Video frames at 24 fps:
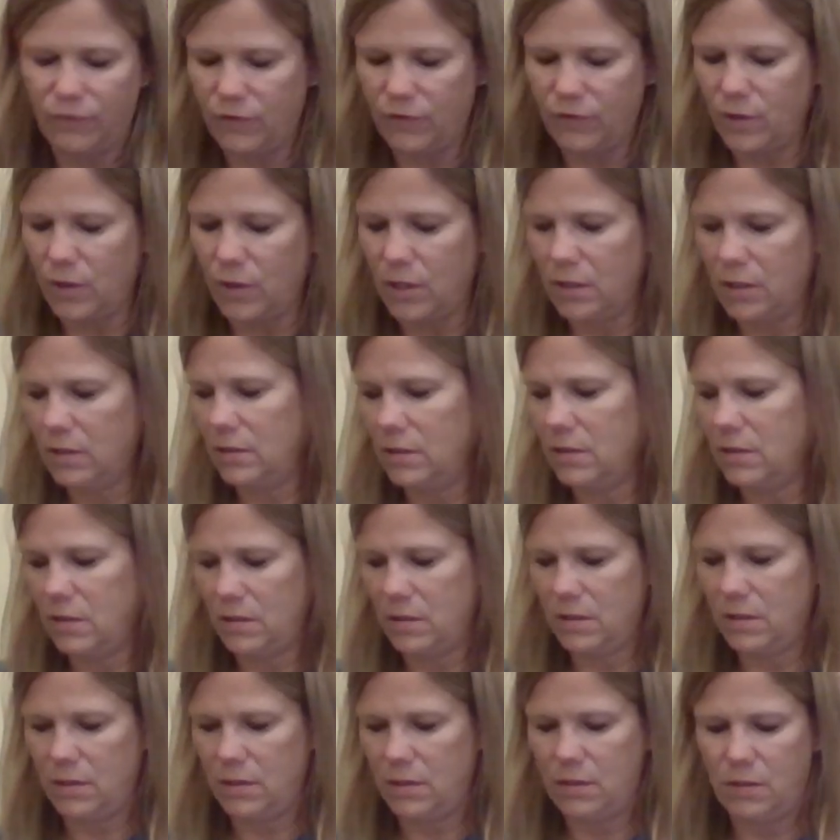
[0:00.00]
for
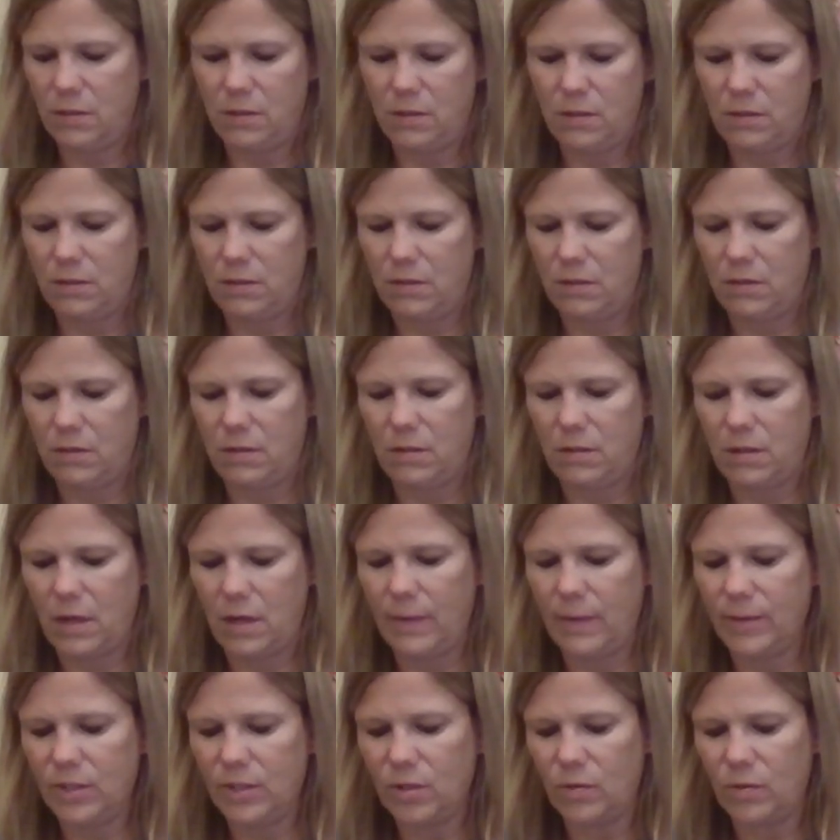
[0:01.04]

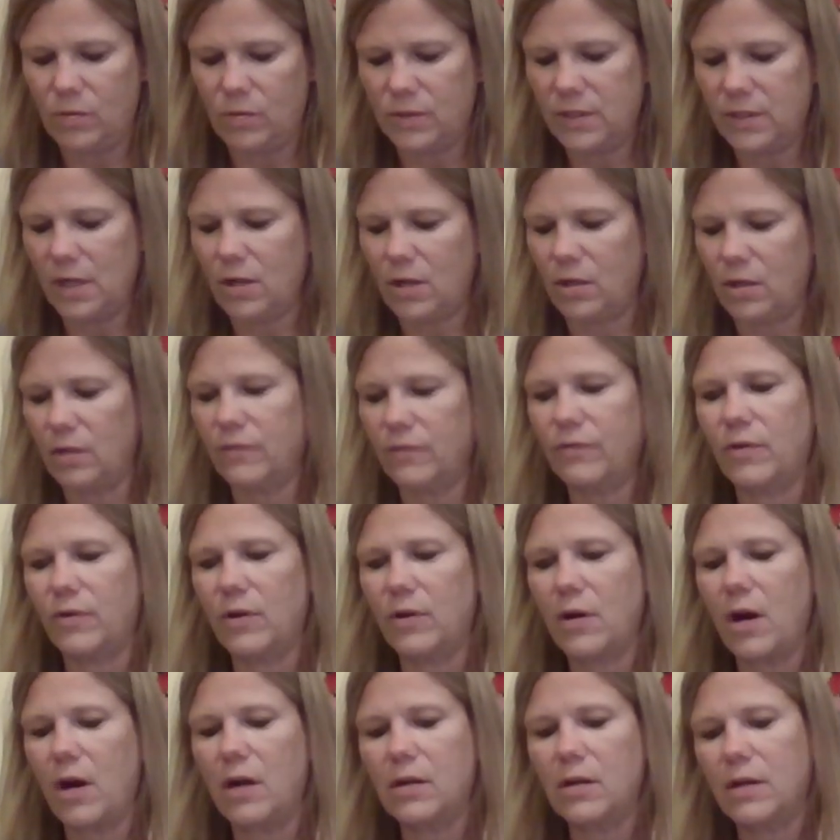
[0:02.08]
I'm a total sucker
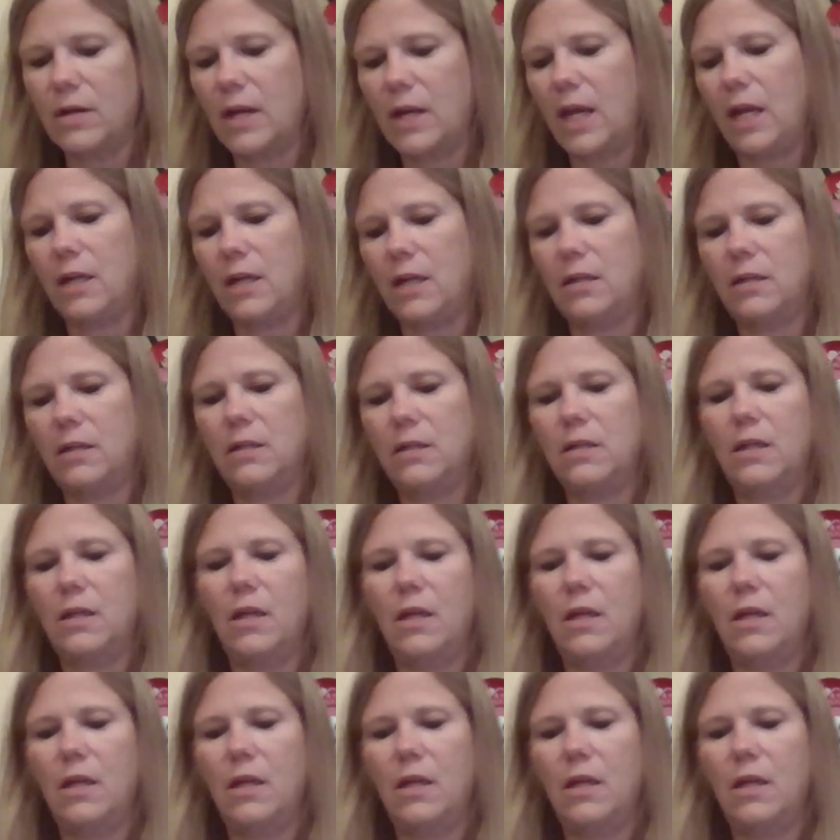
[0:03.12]
for Heart and Hand